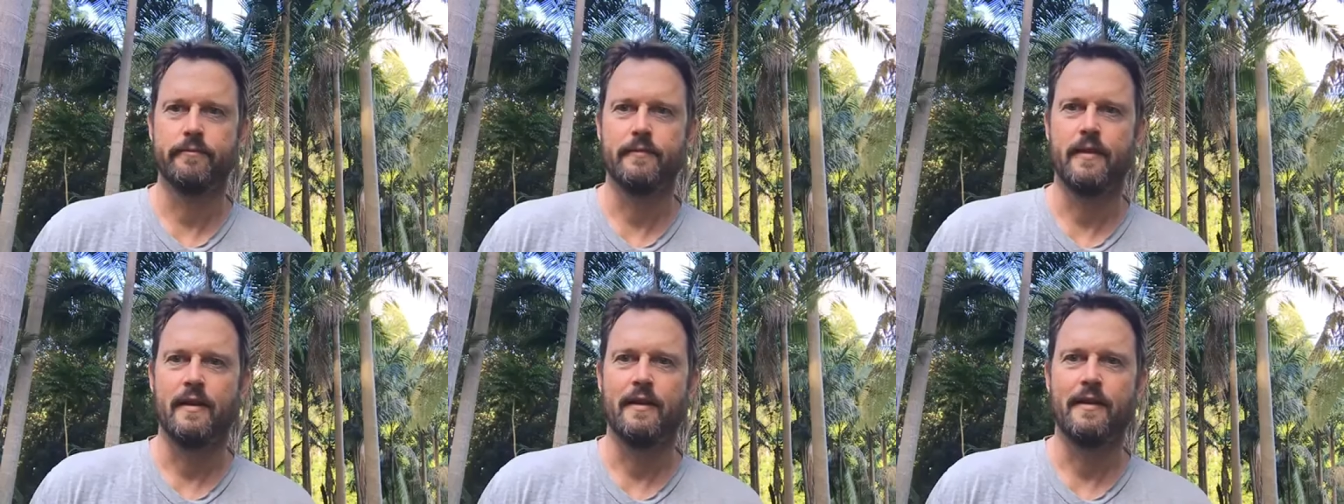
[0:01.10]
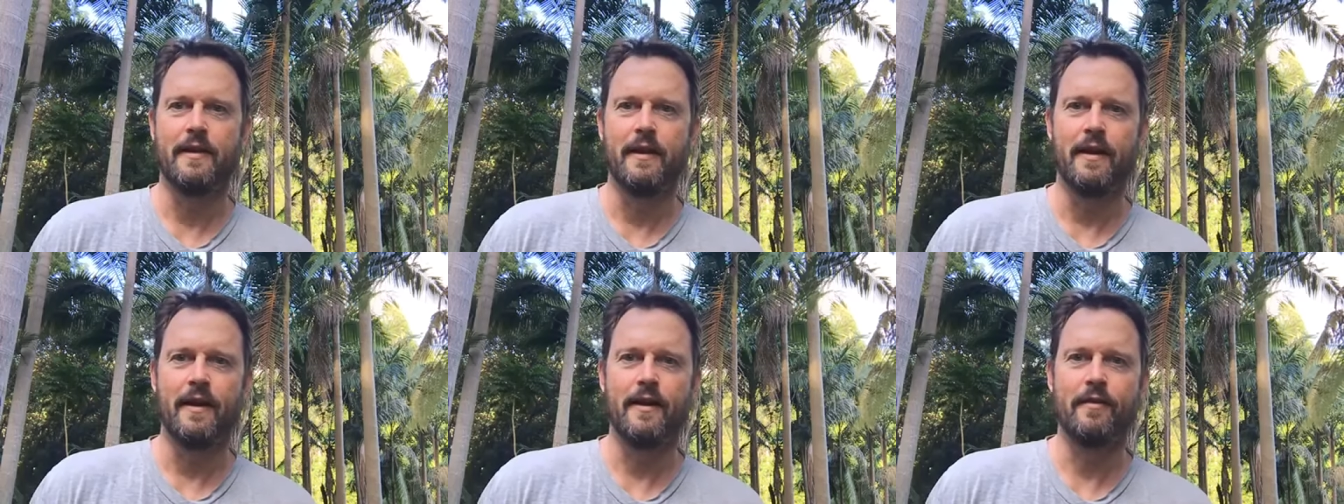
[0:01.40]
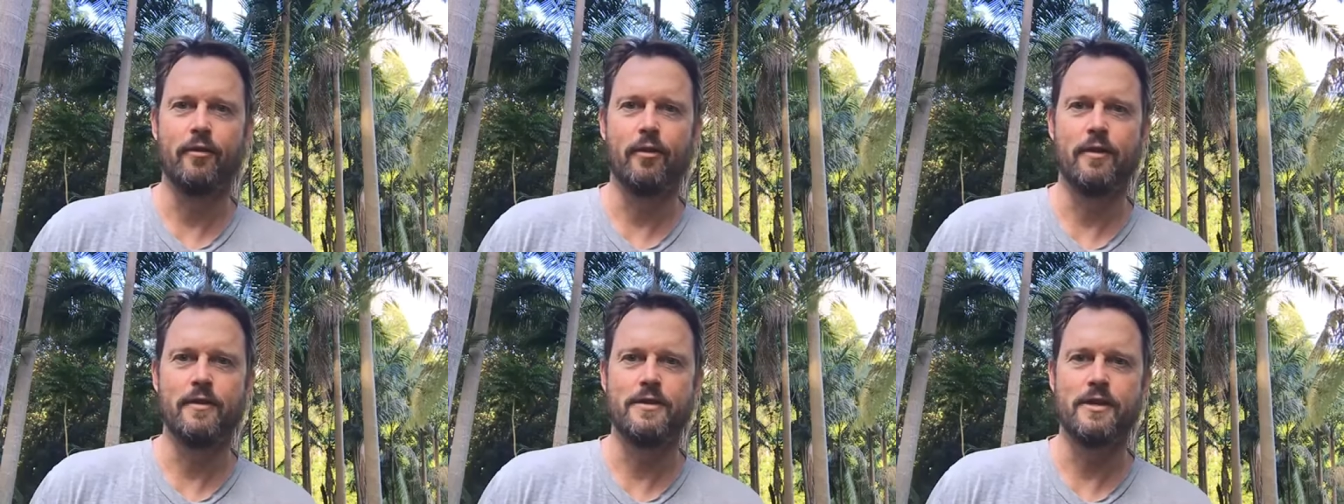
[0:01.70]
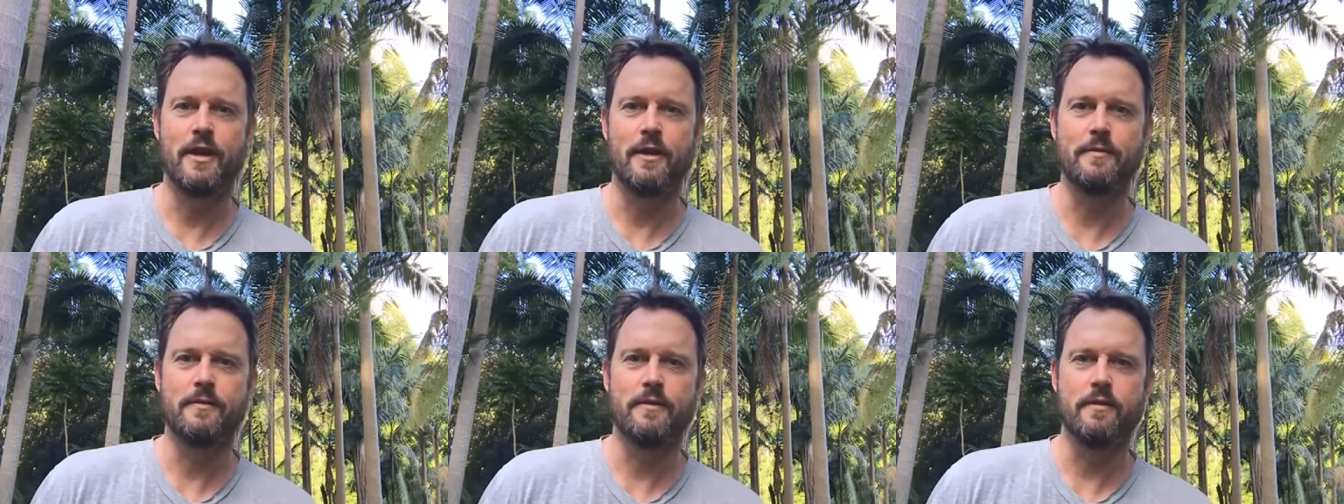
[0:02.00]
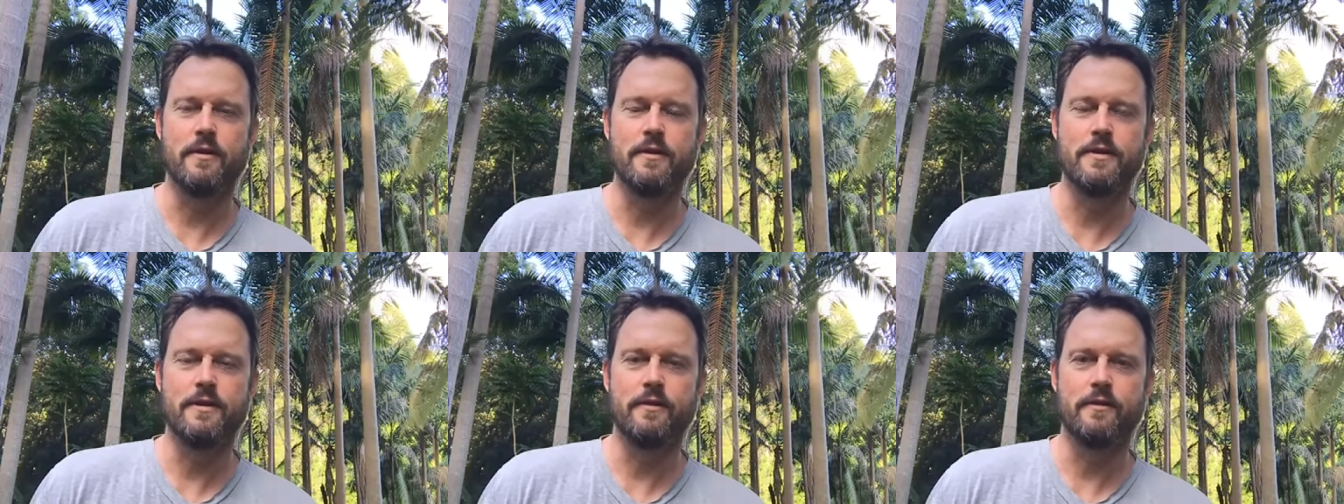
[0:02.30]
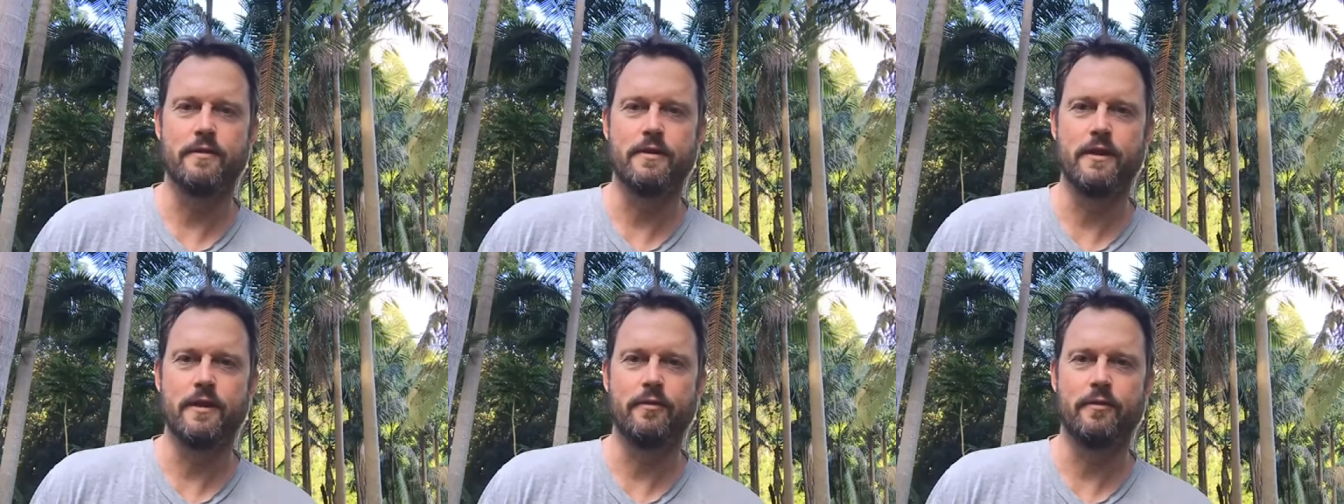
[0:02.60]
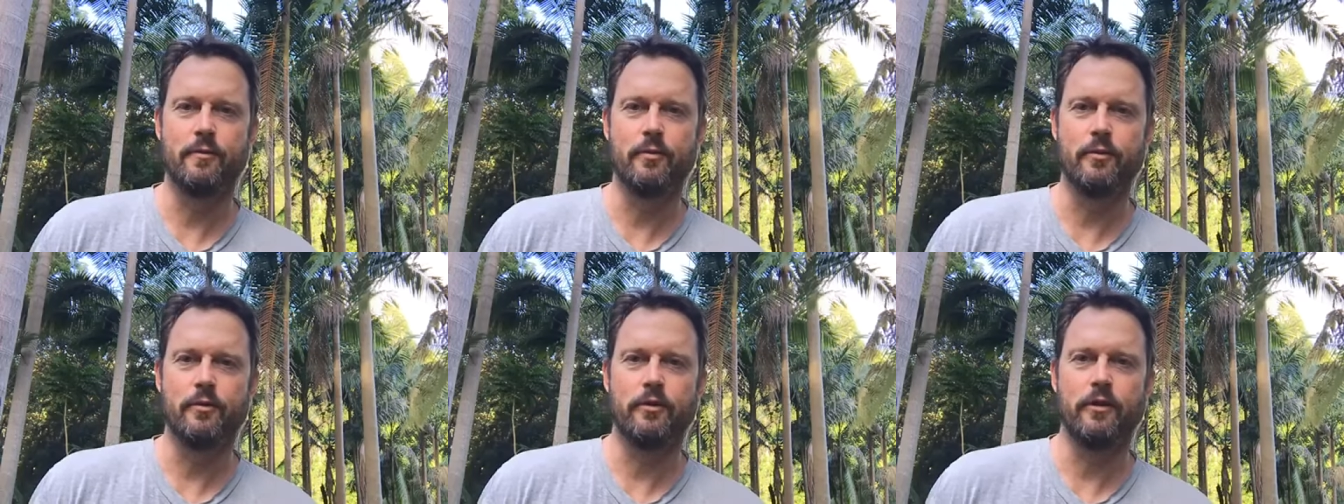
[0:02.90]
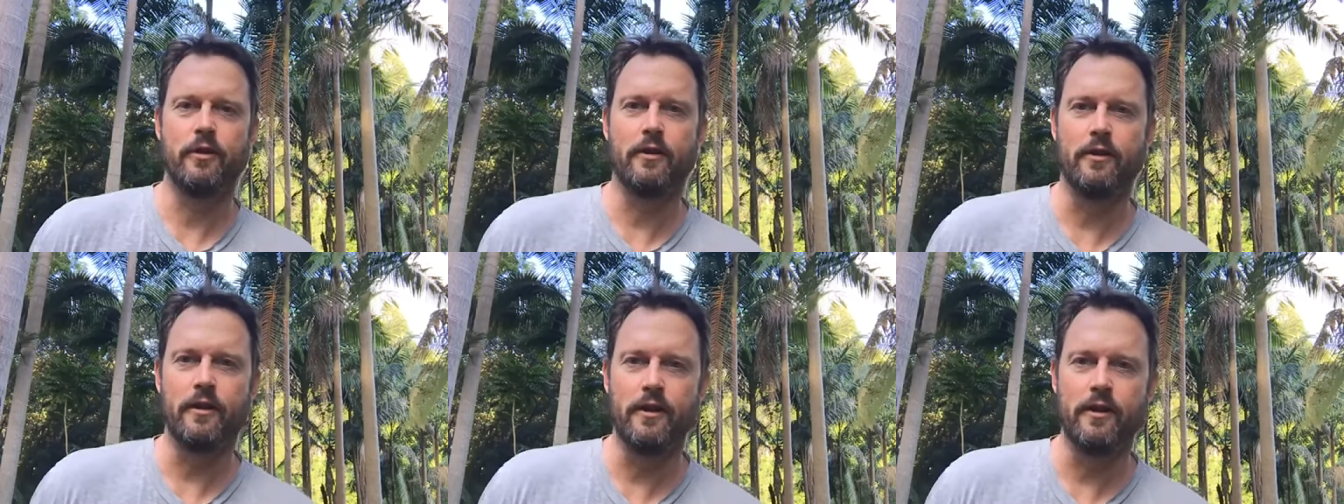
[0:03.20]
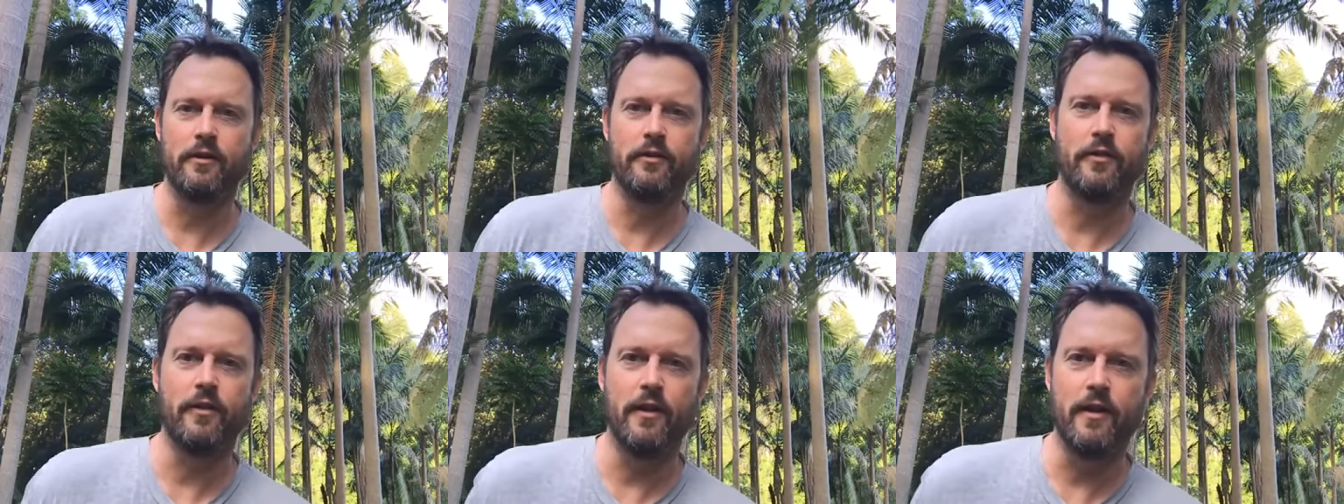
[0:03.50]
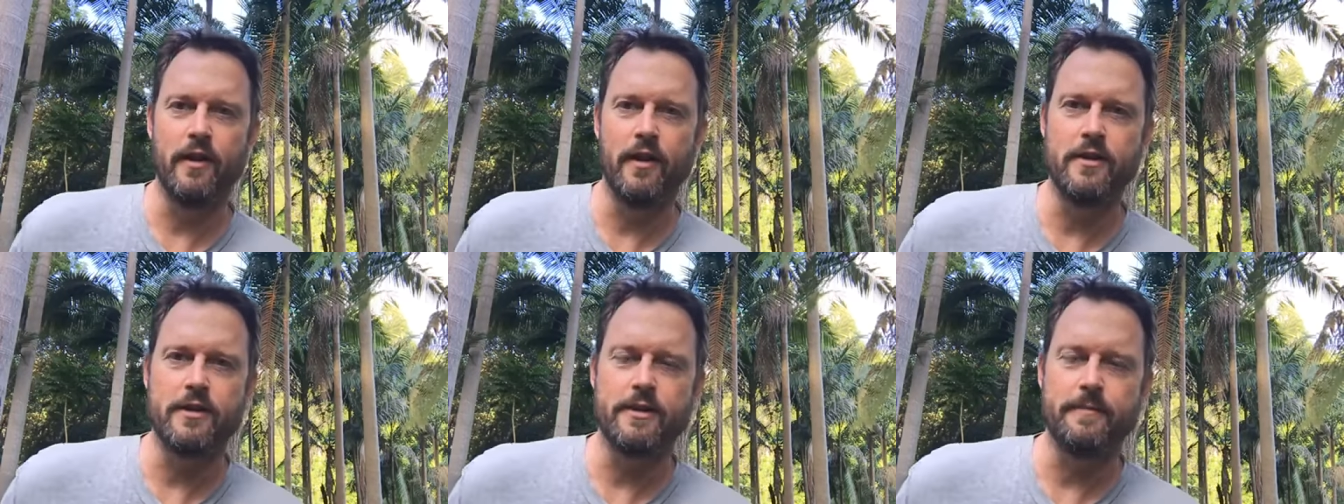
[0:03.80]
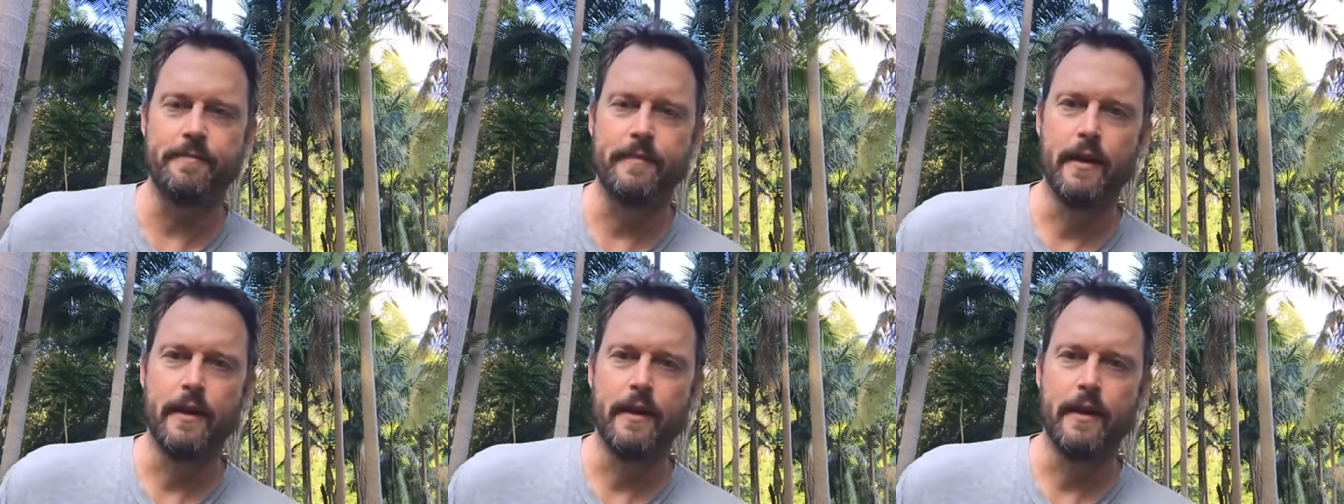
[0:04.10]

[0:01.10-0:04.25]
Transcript: G'day everyone, James Greenshields here from the Resilient Leaders Foundation.